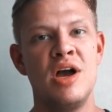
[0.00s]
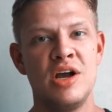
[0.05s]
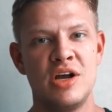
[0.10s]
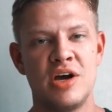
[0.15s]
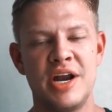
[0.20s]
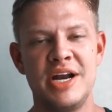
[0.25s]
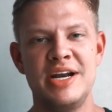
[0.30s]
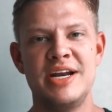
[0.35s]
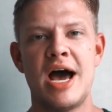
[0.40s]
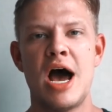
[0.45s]

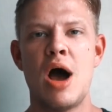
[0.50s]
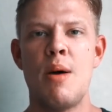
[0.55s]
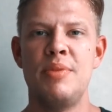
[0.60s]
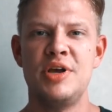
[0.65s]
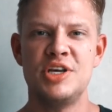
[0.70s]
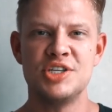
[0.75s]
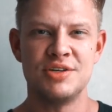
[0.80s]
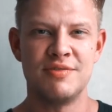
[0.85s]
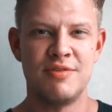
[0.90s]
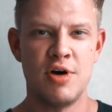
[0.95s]
cutting down
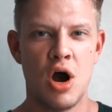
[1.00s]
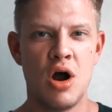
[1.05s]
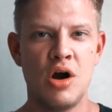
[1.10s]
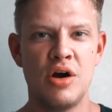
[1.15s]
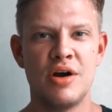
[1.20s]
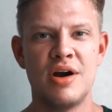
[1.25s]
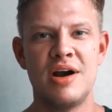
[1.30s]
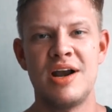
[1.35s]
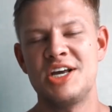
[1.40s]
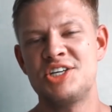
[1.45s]
because of
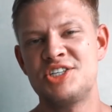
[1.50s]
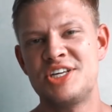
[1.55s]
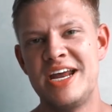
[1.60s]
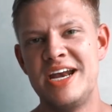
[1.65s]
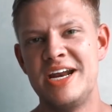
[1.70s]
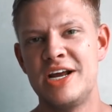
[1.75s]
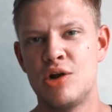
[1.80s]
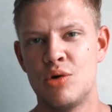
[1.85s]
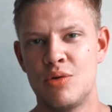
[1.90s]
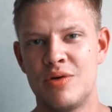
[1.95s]
hunger, like
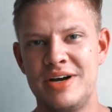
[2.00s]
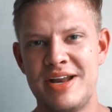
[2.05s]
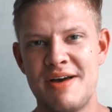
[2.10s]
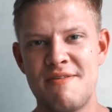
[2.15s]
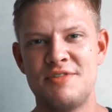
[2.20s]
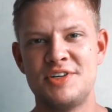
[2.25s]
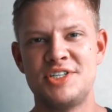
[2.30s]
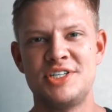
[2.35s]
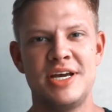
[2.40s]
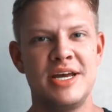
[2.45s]
staying in caloric
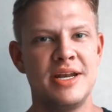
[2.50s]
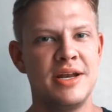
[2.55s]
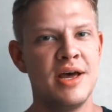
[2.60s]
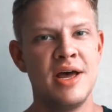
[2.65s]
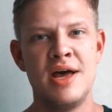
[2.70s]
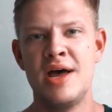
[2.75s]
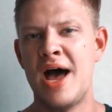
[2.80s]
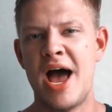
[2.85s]
deficit.